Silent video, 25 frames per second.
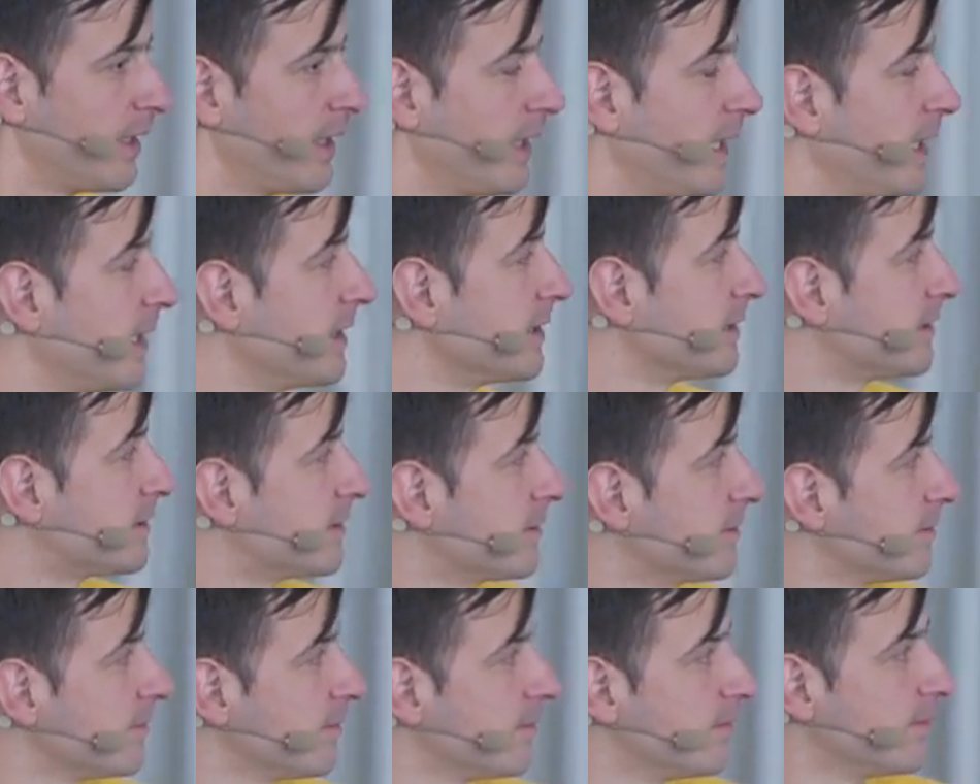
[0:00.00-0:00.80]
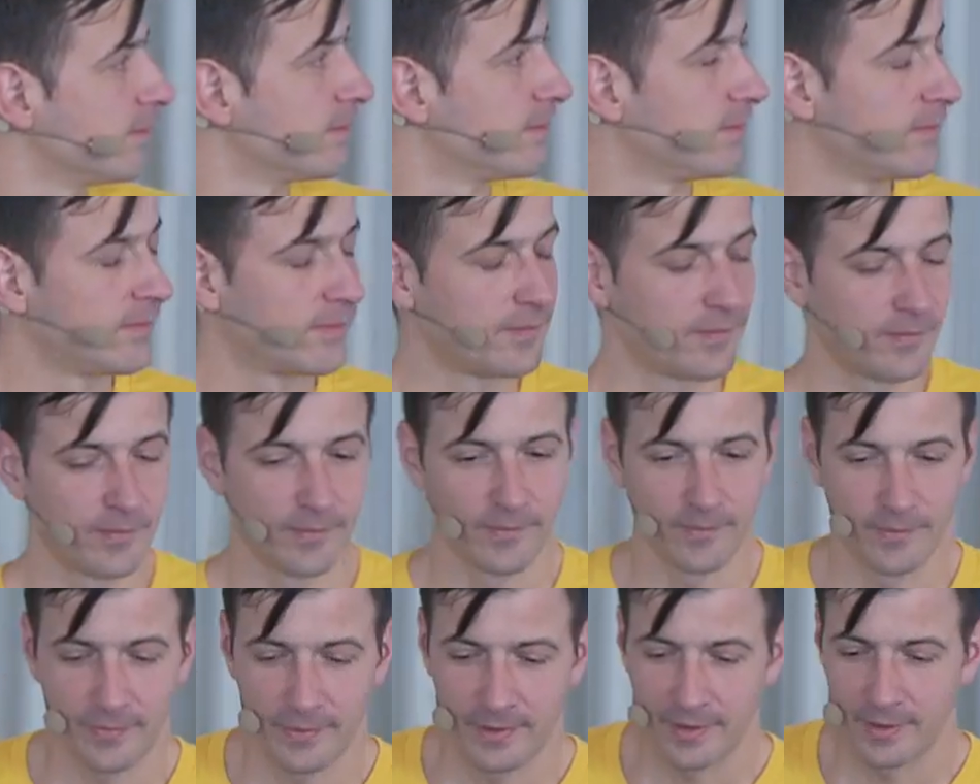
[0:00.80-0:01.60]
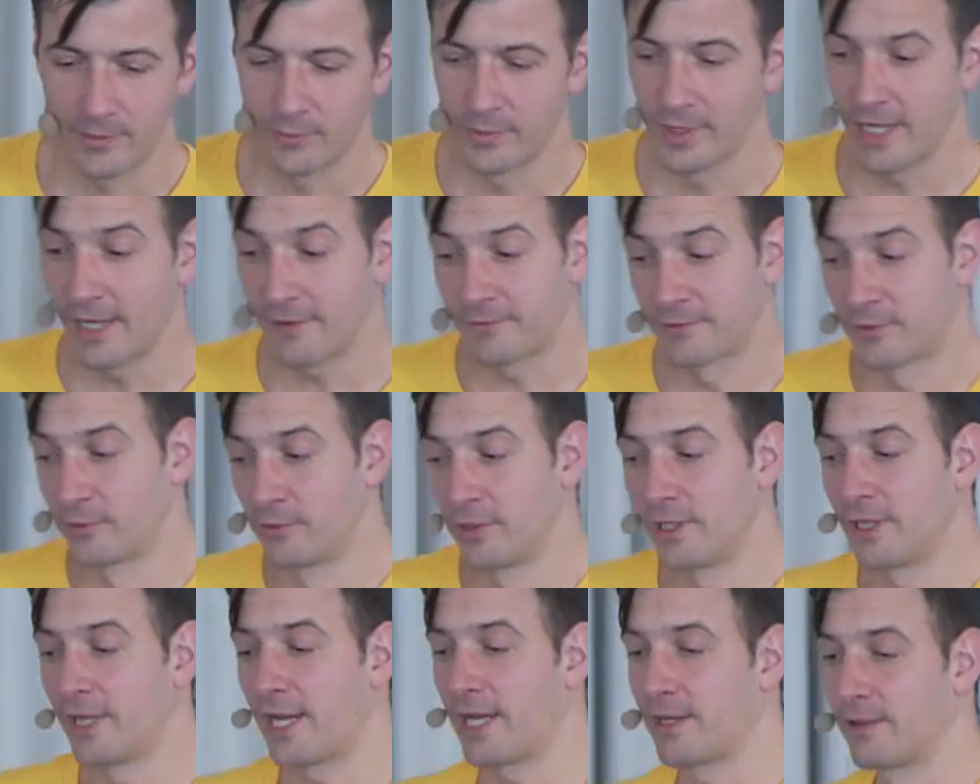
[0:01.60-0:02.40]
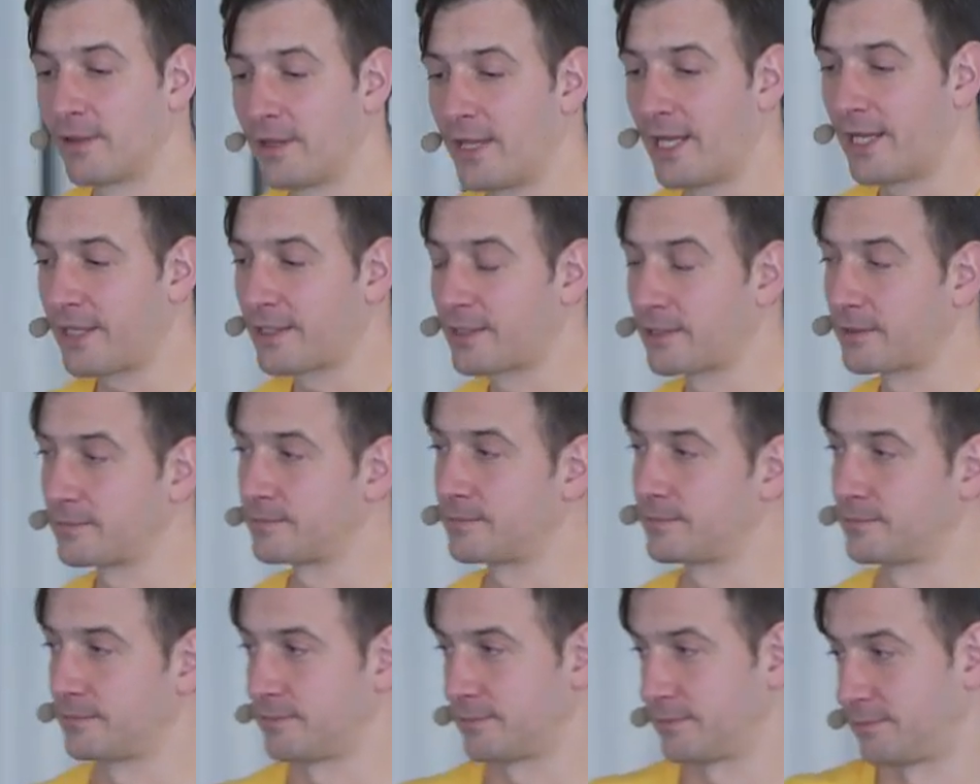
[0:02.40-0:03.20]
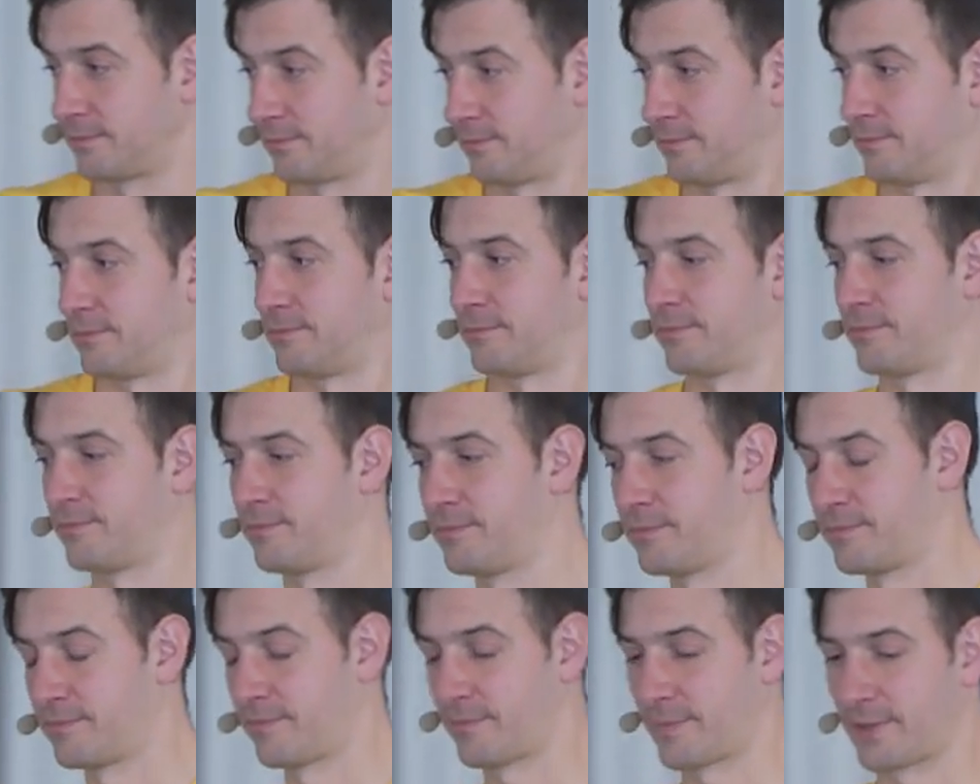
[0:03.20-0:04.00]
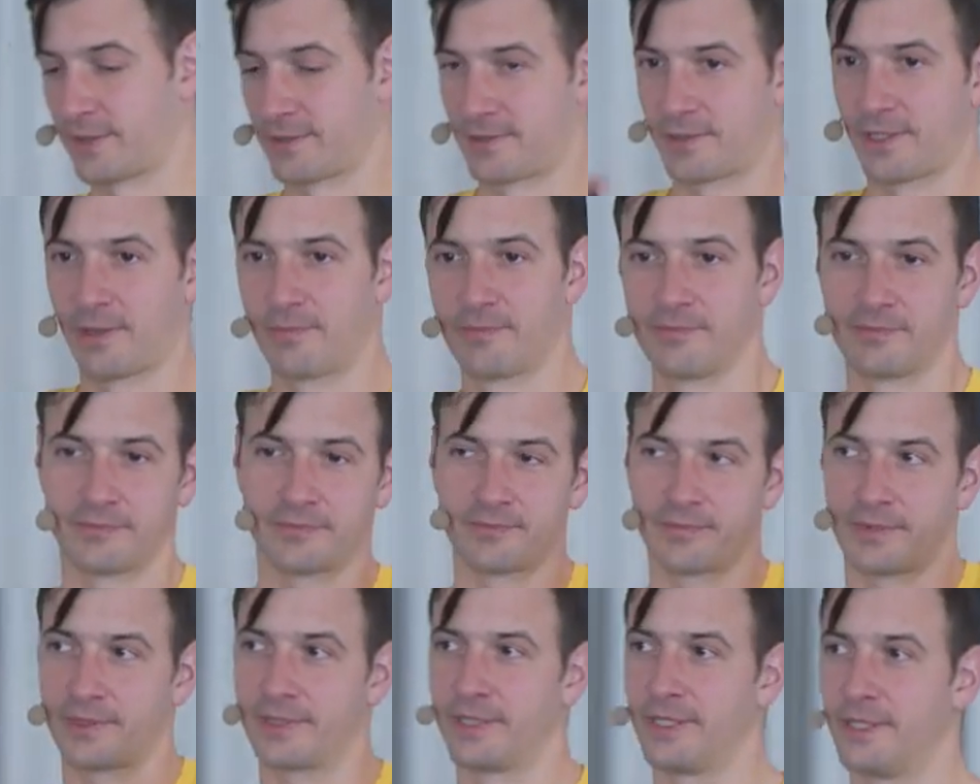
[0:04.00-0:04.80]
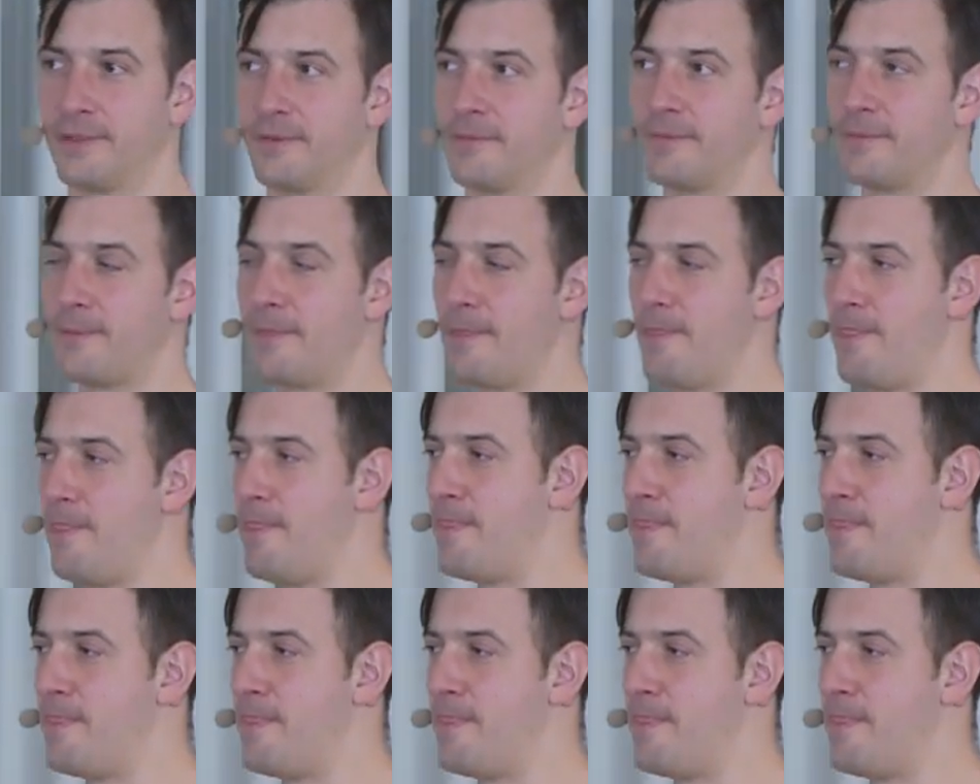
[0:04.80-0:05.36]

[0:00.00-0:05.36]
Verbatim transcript: And we have to rely on luck. Some, um,